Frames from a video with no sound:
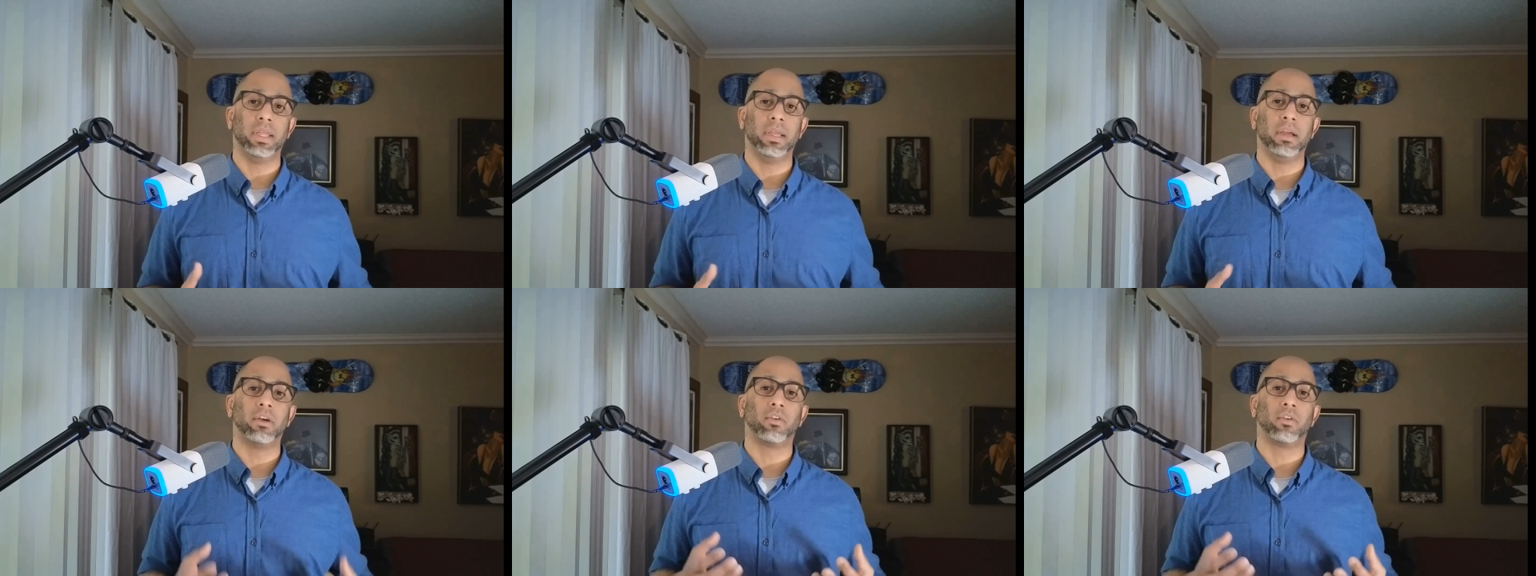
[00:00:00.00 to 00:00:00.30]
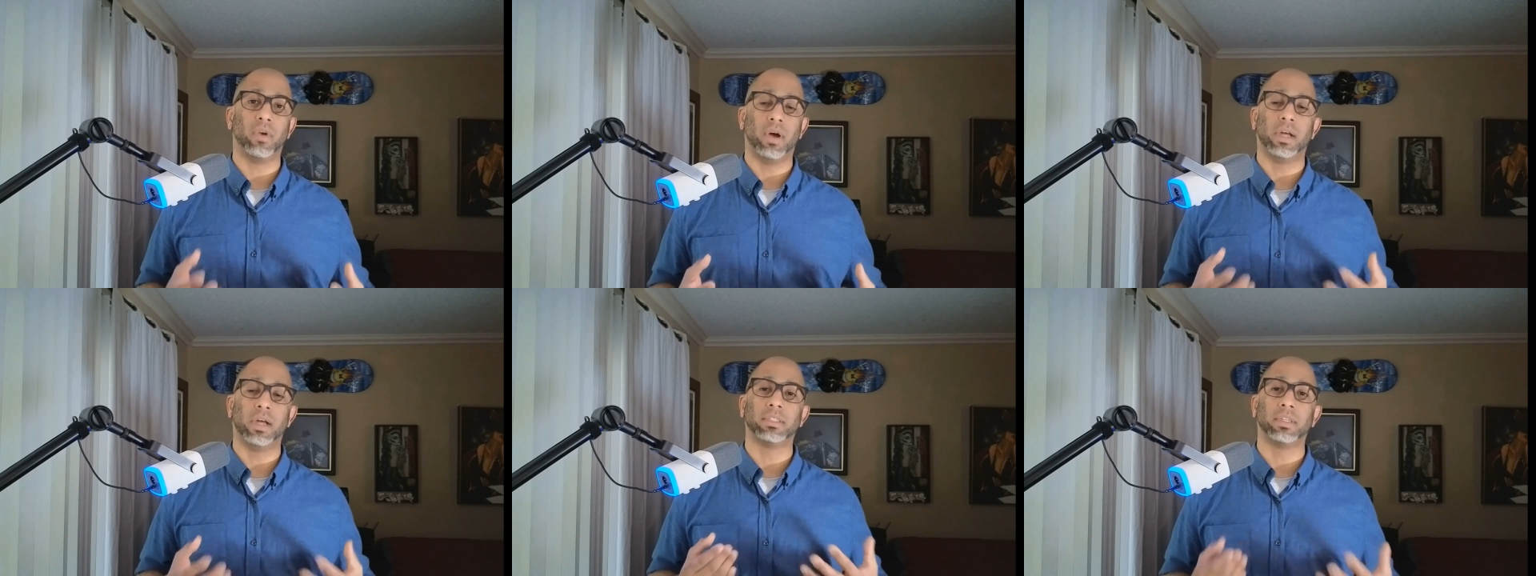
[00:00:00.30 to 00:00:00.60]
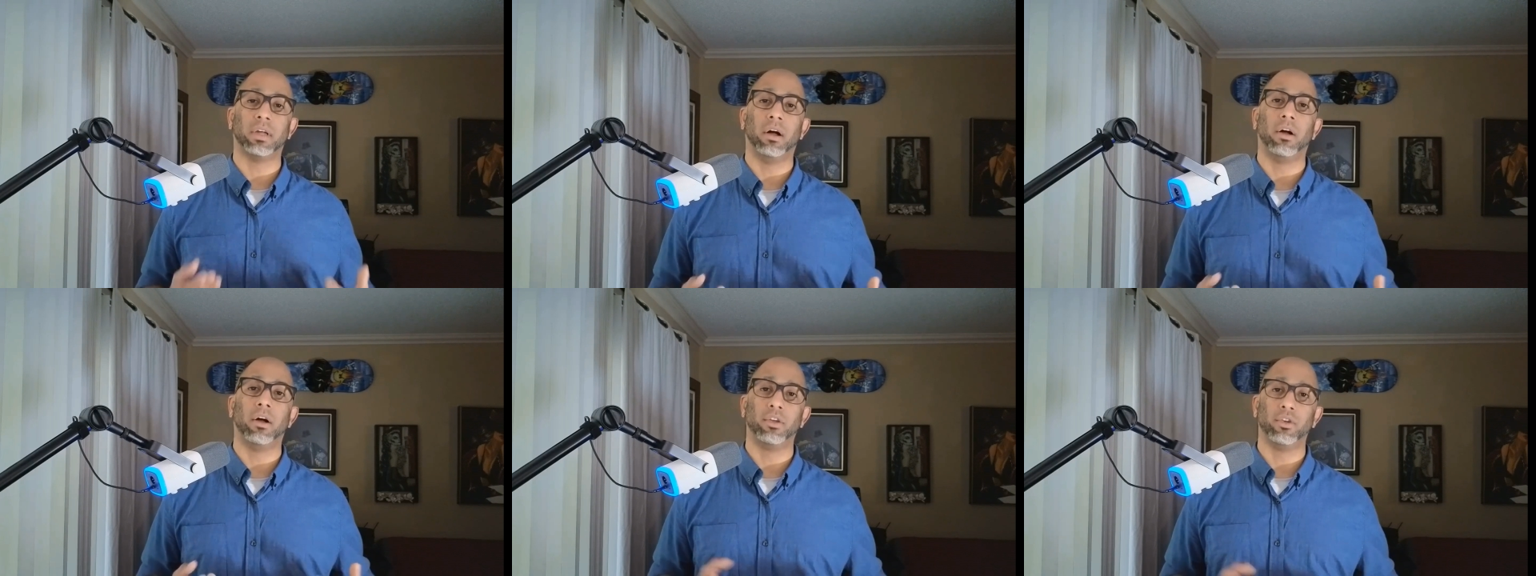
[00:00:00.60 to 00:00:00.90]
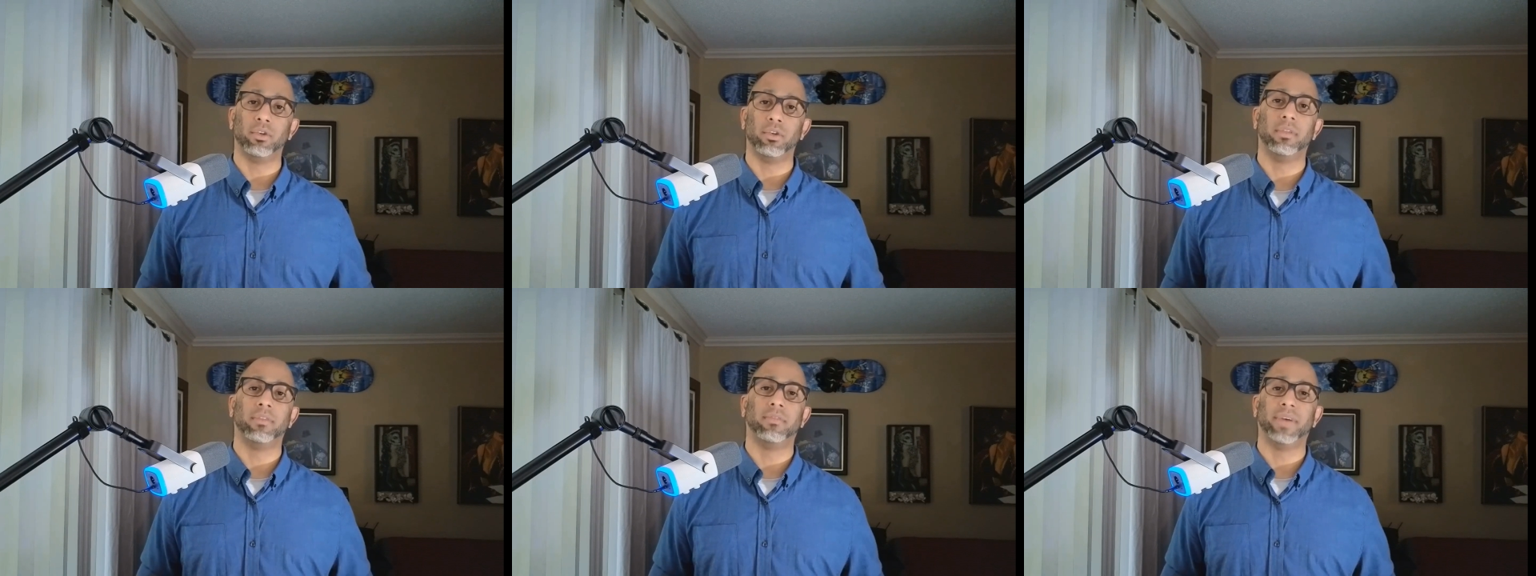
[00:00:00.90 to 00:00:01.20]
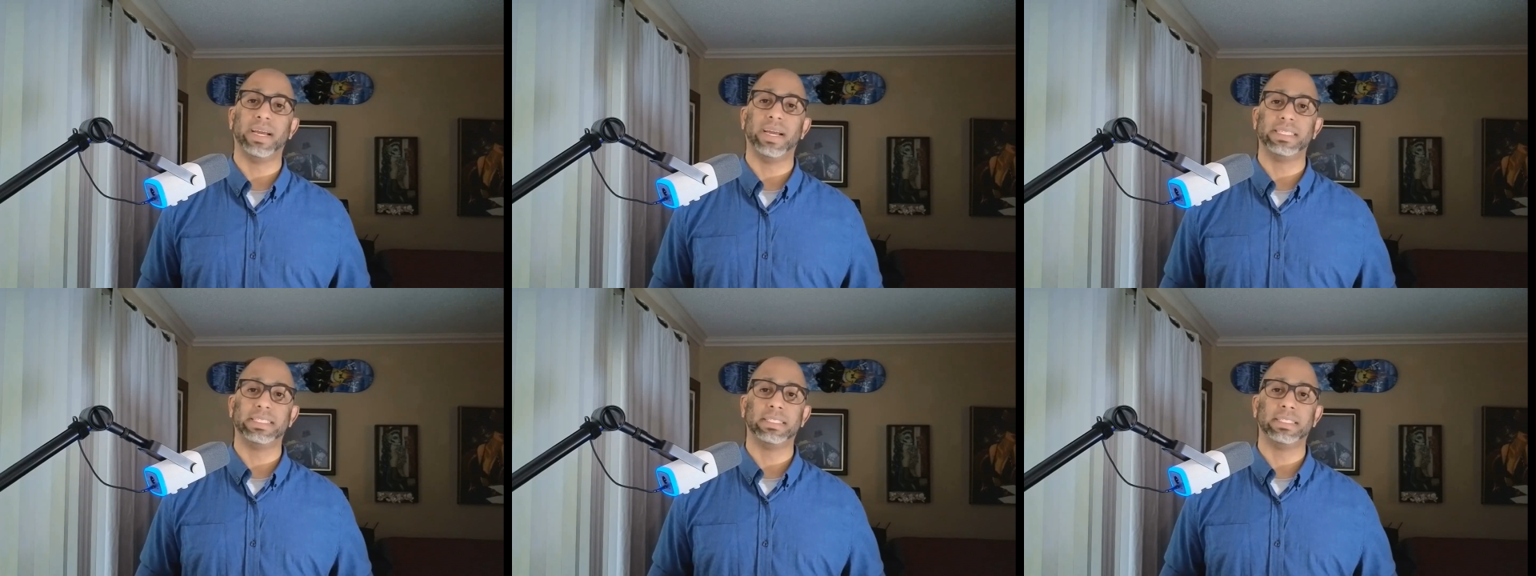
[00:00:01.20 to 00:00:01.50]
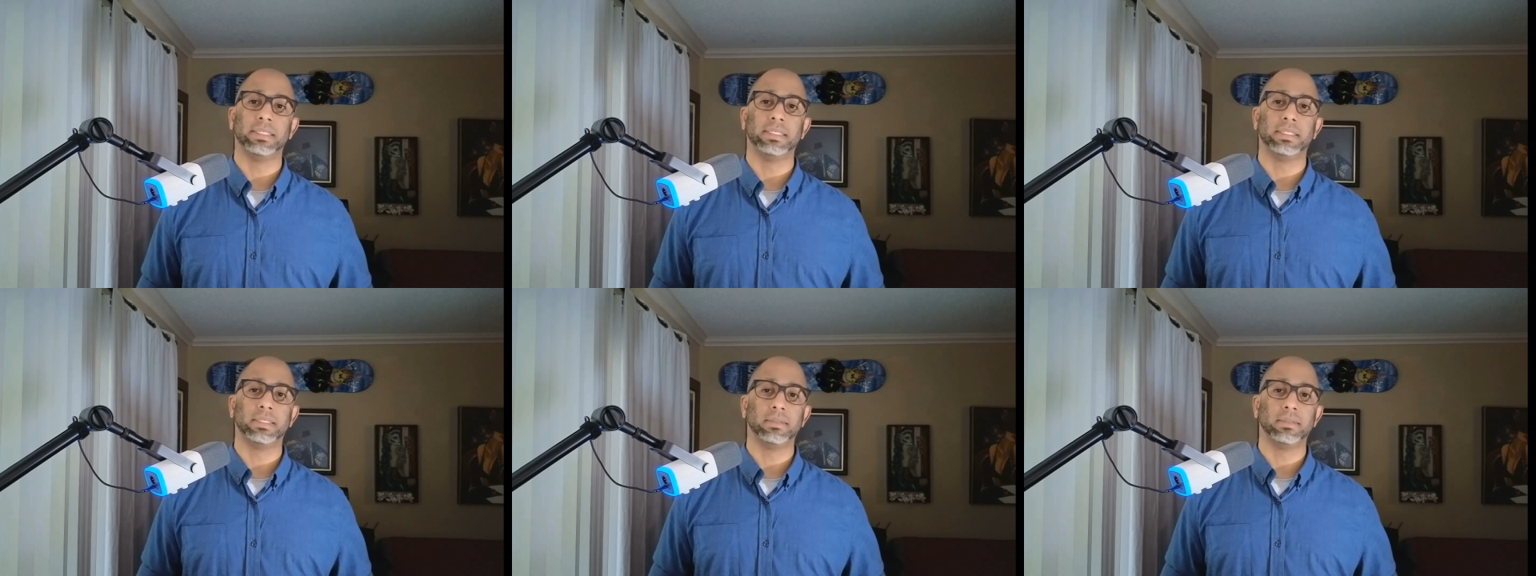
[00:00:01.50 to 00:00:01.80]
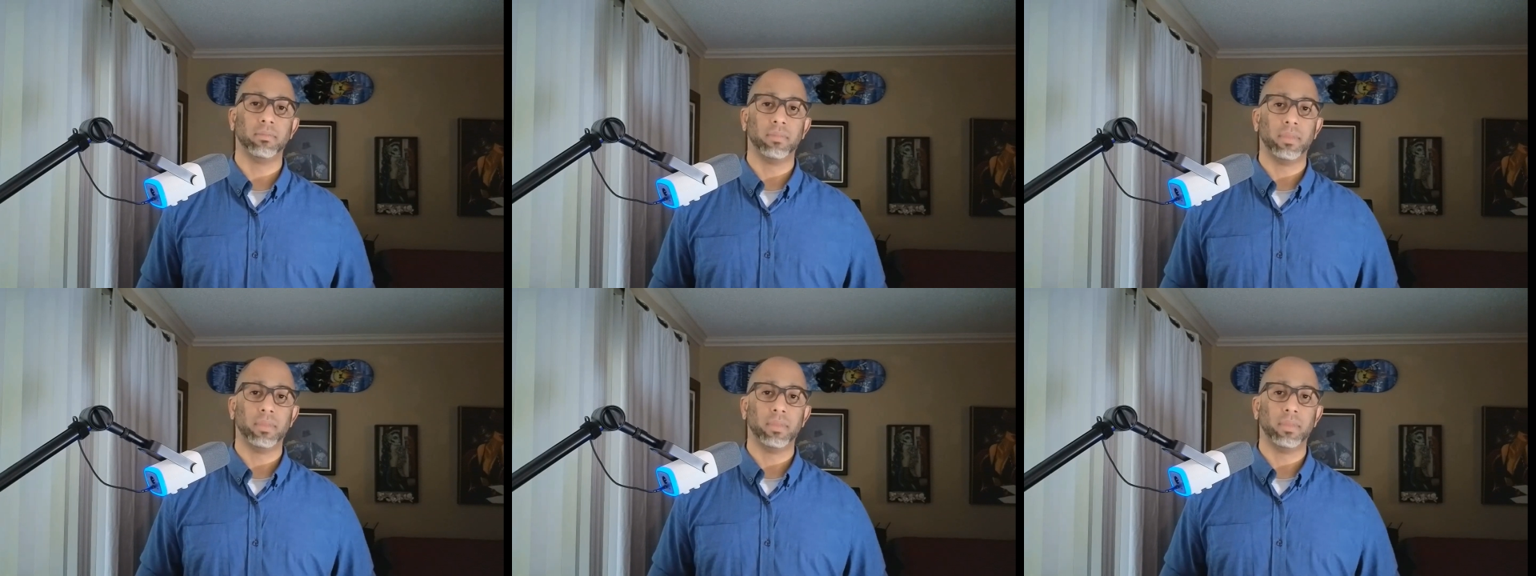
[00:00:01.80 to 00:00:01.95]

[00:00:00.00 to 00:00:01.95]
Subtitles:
across all your devices.